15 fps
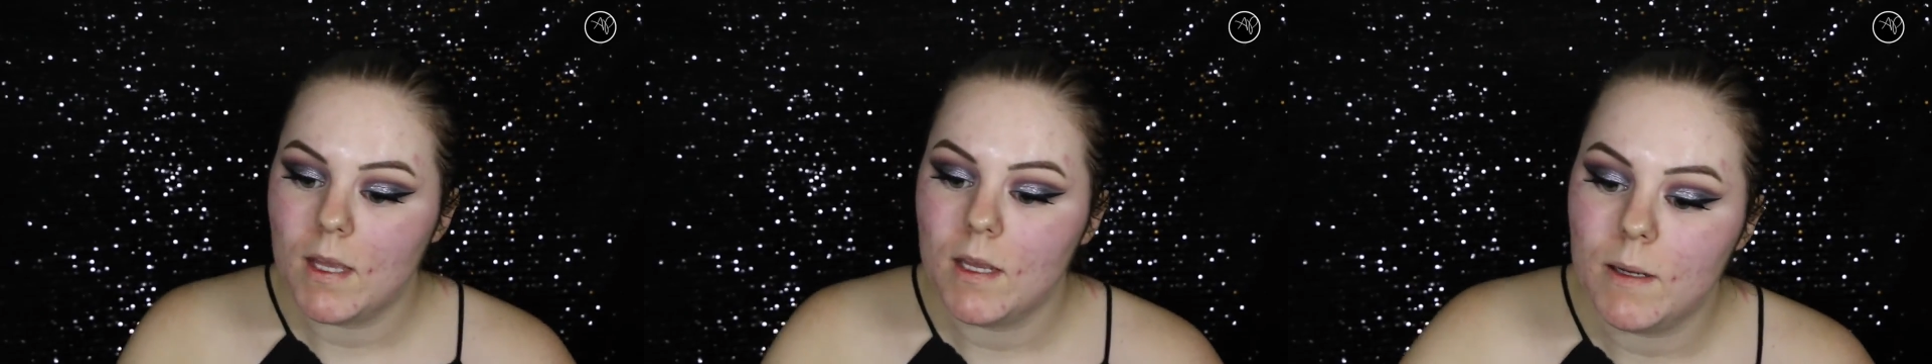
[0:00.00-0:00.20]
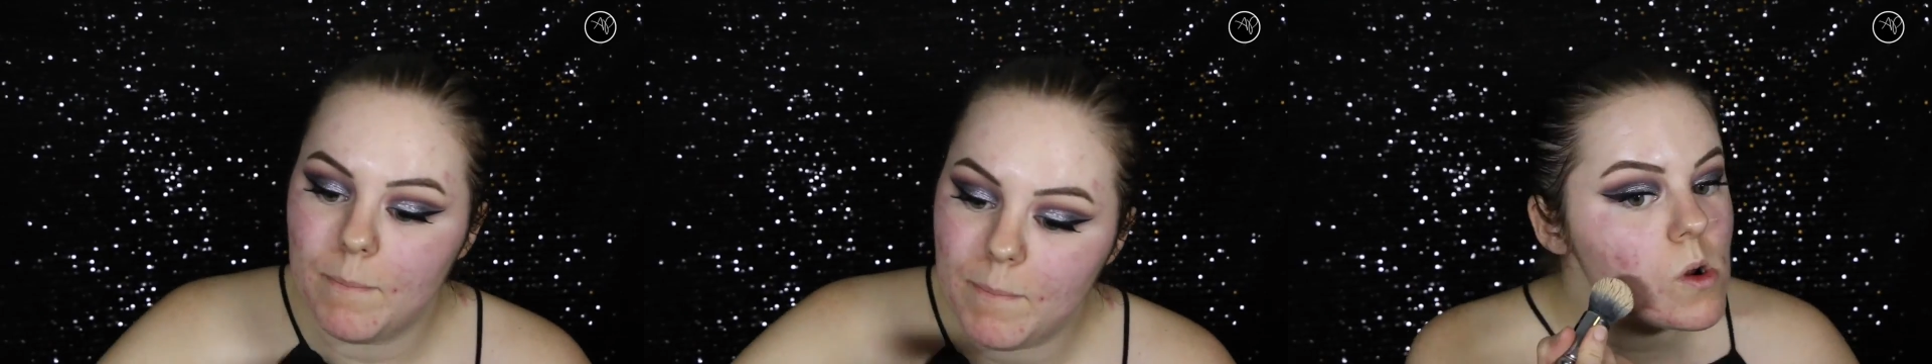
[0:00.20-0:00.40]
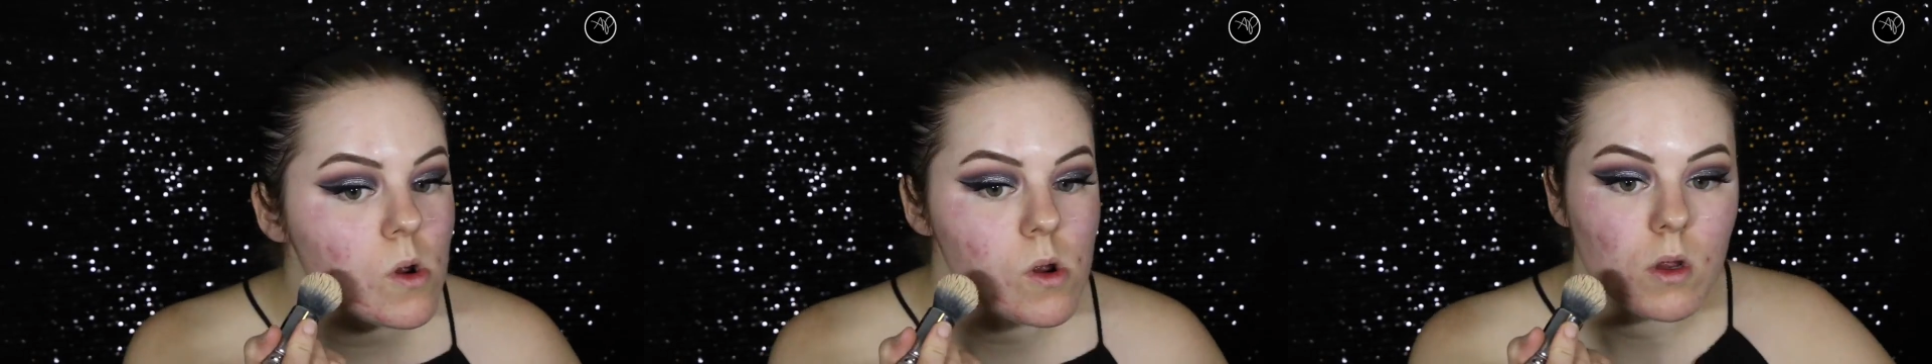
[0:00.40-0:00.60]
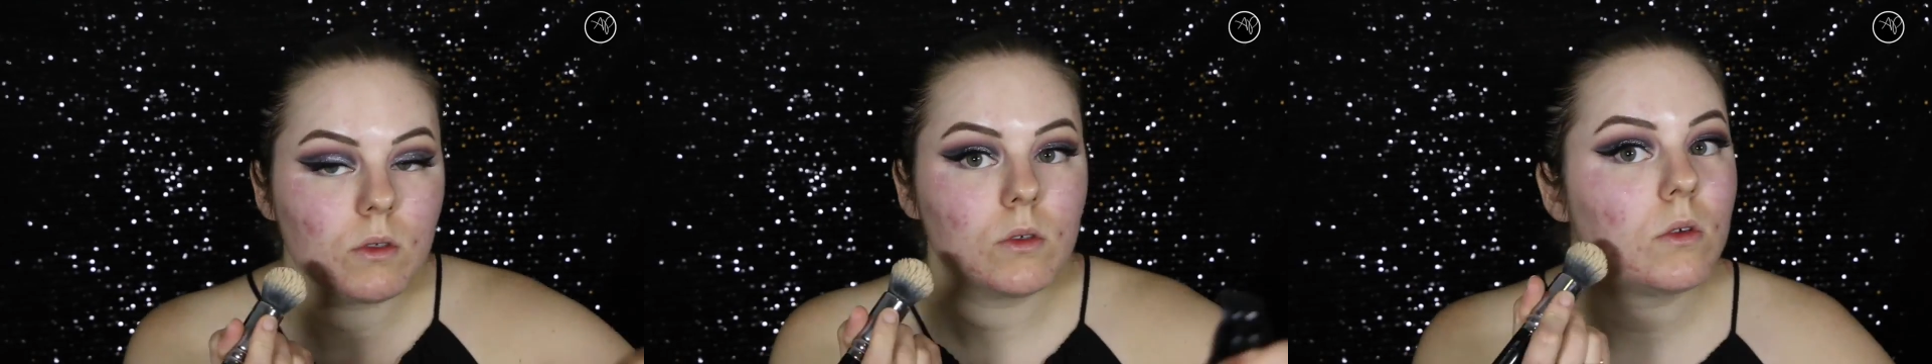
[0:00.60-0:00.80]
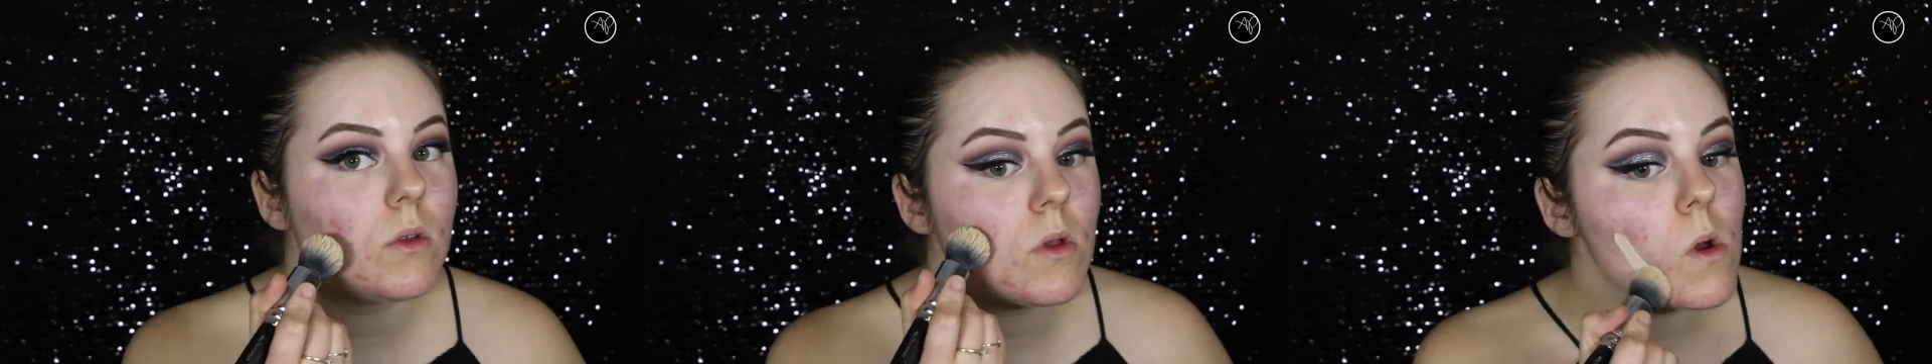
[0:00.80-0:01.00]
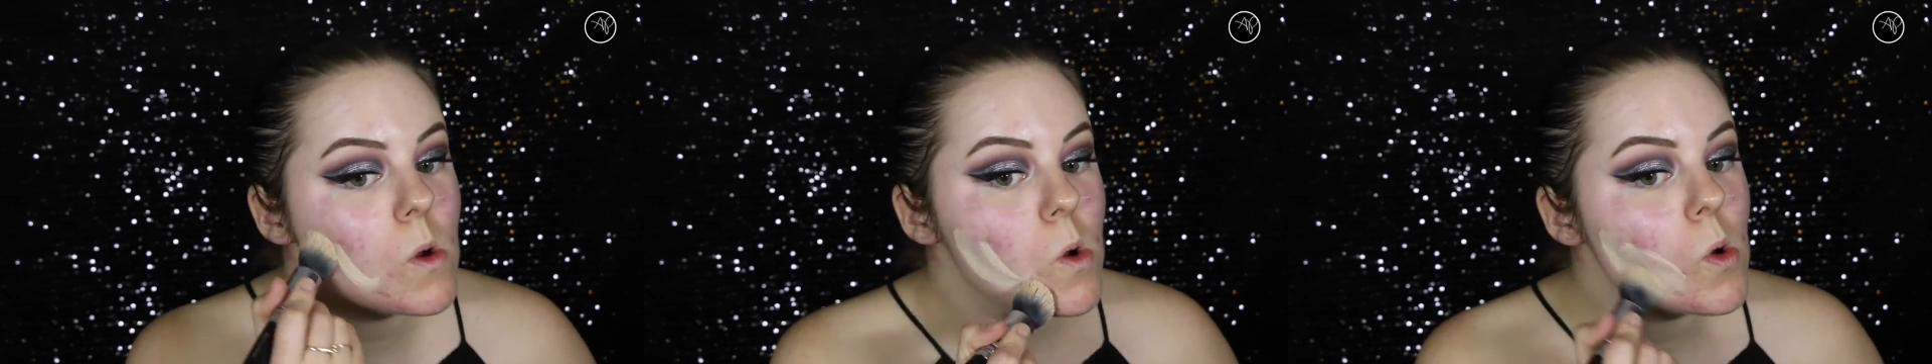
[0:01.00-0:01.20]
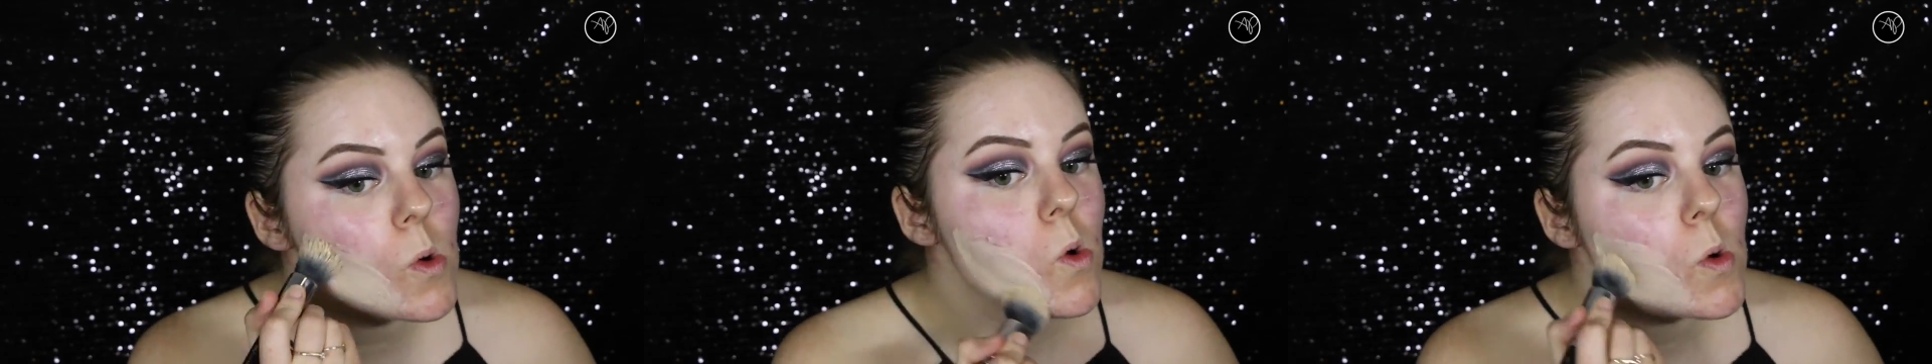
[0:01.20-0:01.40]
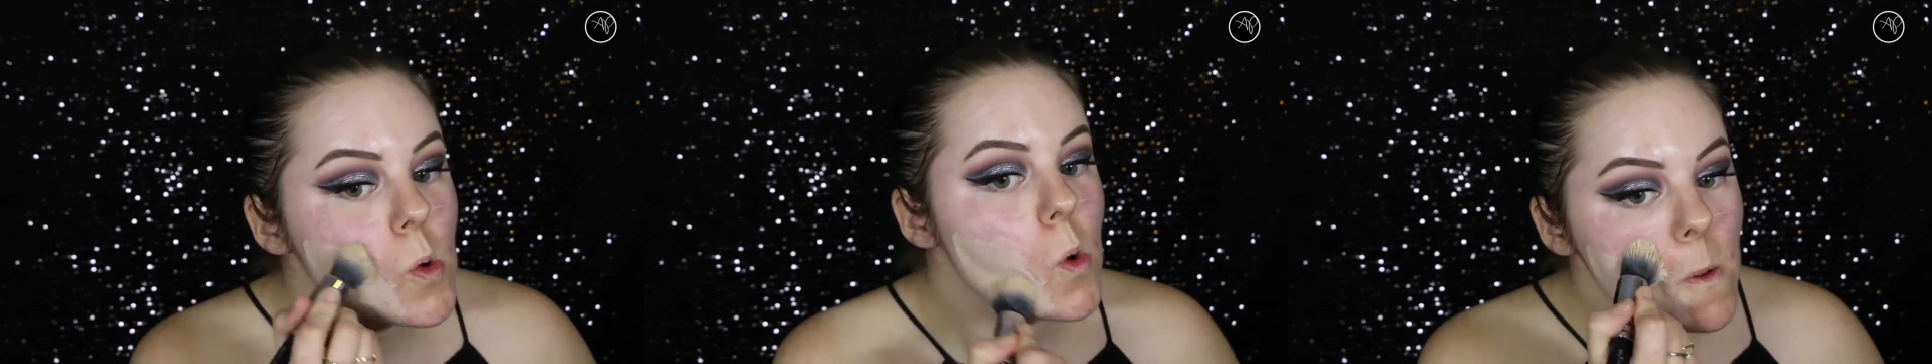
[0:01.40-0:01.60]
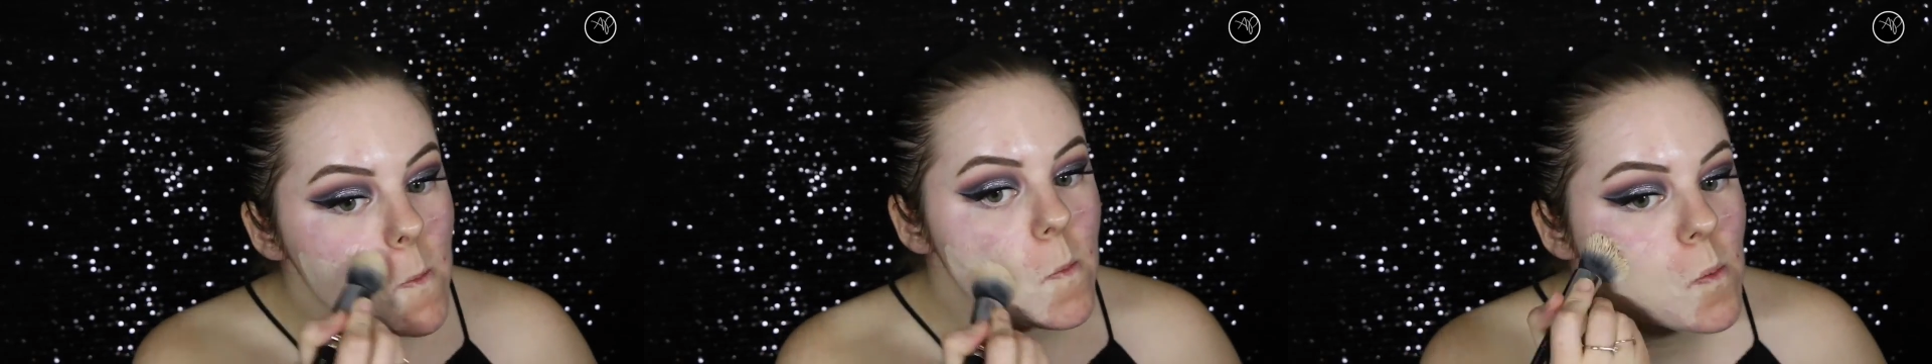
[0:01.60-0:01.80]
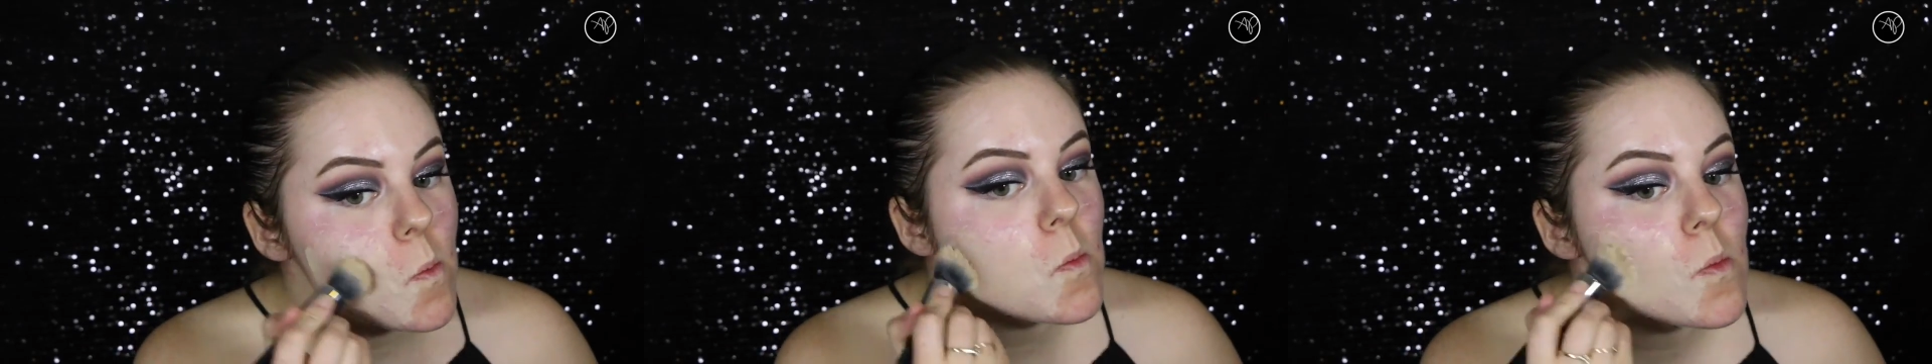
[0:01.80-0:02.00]
it up. I'm using the
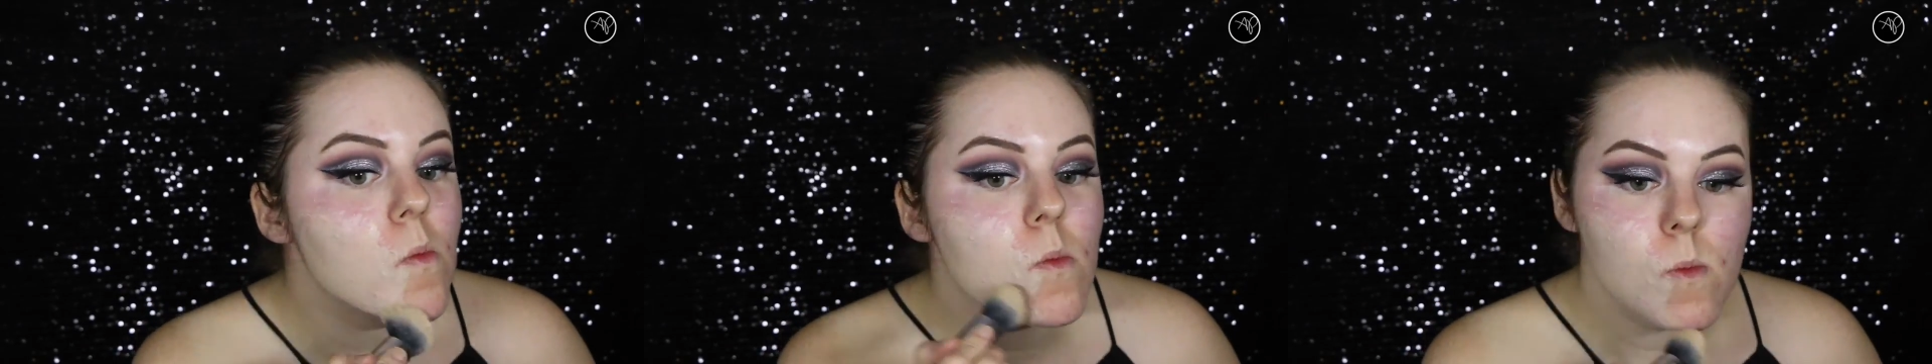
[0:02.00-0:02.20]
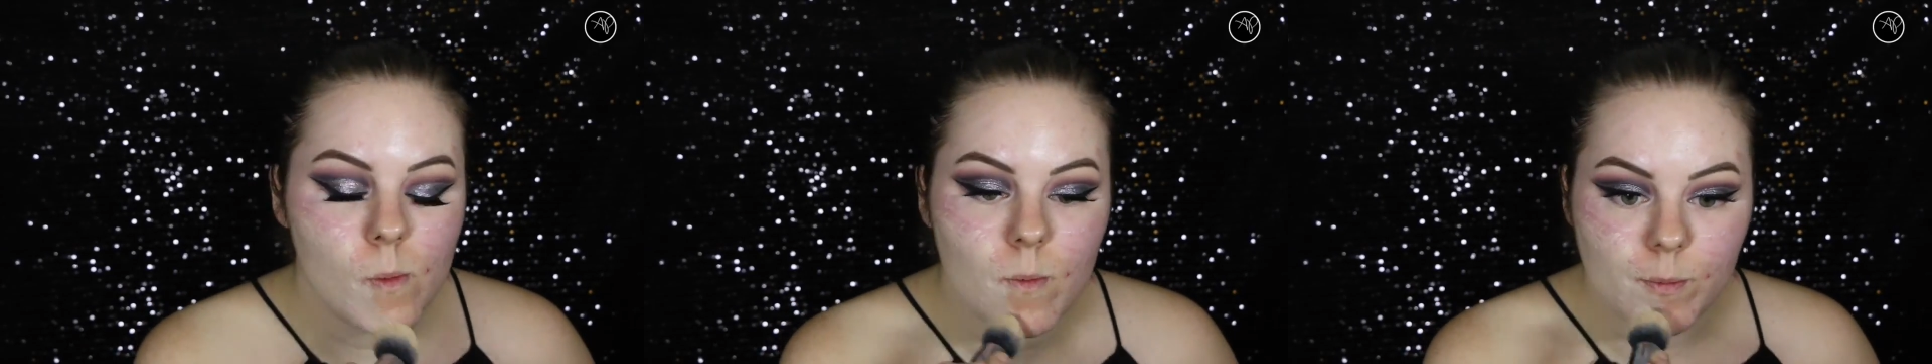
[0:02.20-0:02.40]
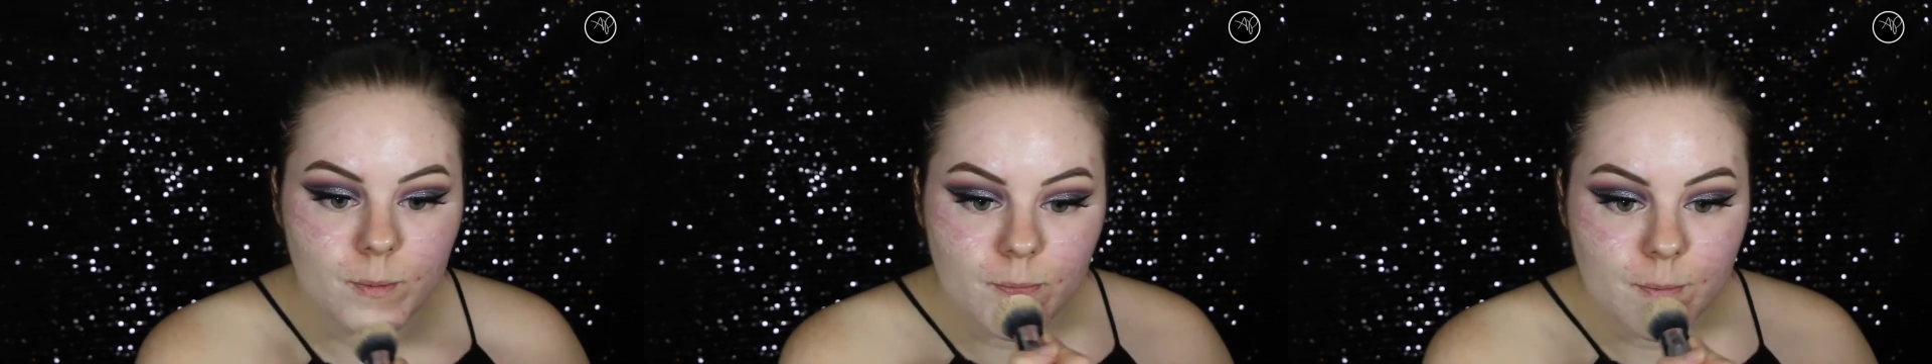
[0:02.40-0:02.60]
Revlon Color Stay.